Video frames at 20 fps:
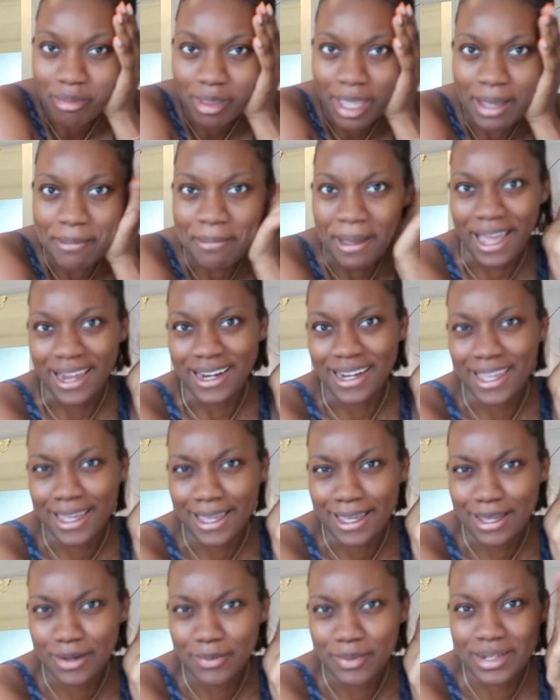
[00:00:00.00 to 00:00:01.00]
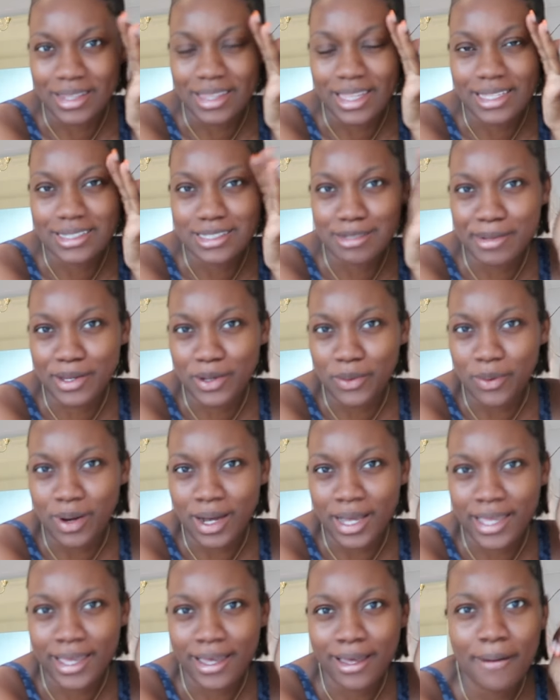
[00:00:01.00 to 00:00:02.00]
I panic when things are a bit
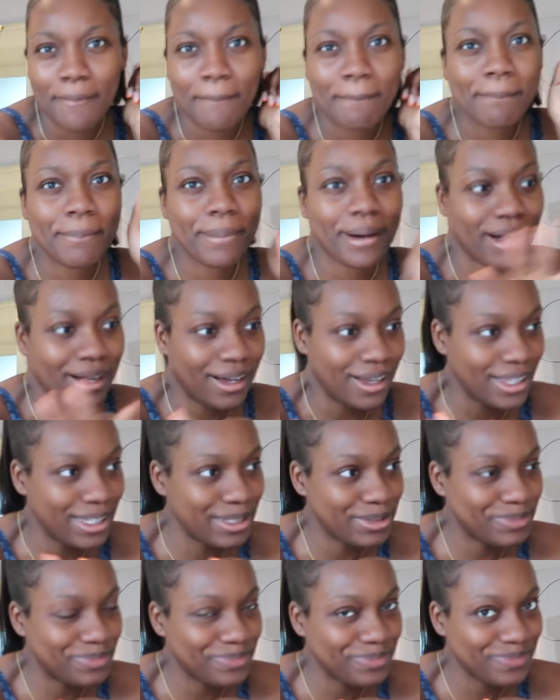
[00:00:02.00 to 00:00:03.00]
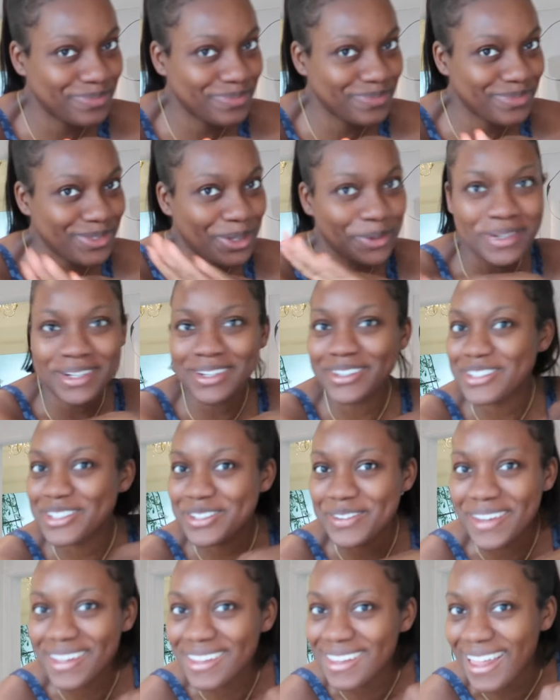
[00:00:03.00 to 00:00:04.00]
quiet, but we're not
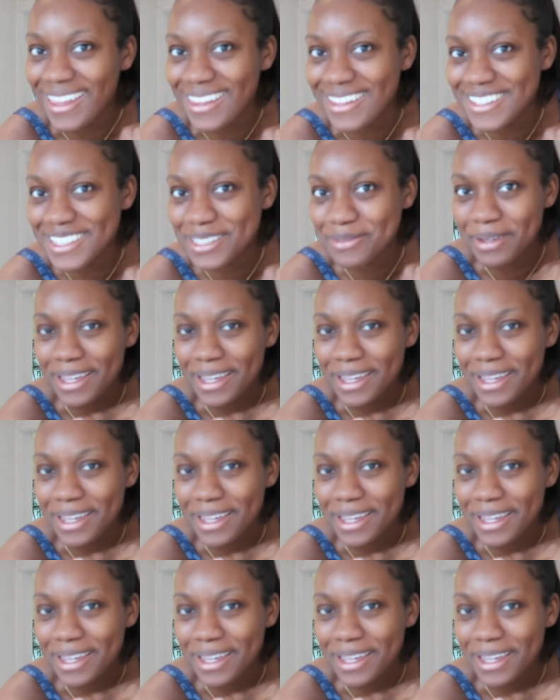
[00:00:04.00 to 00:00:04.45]
doing that this